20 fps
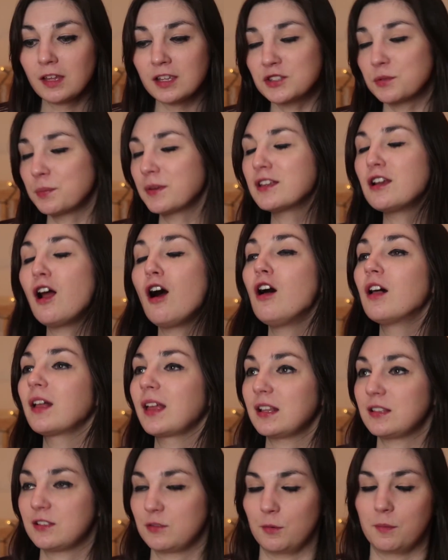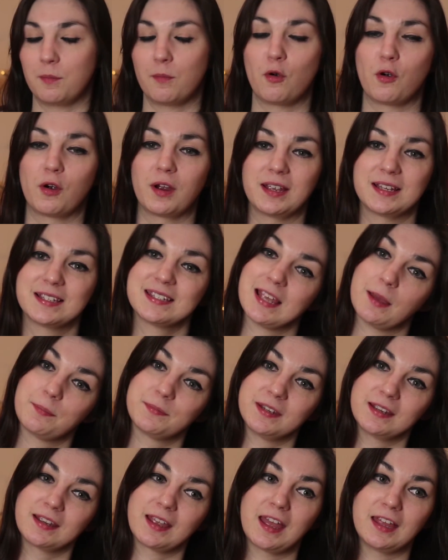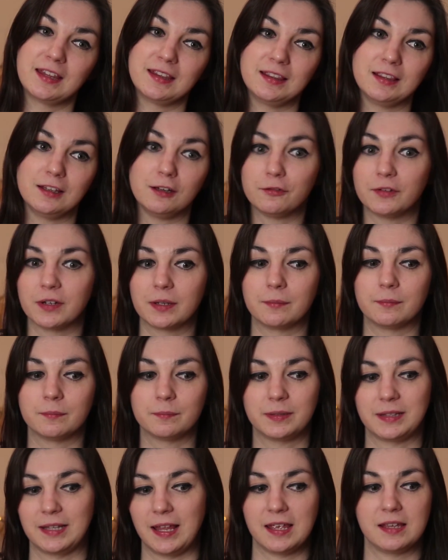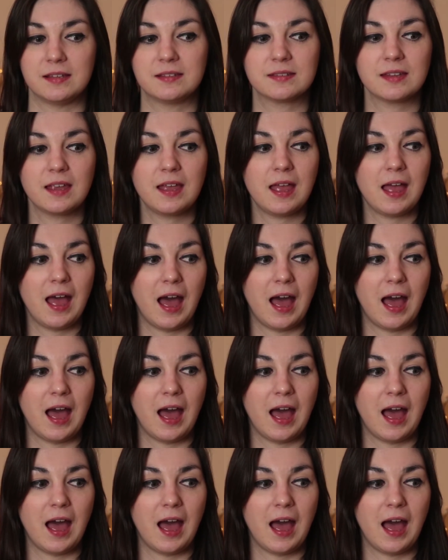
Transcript: so we can all get to a more accepting and loving place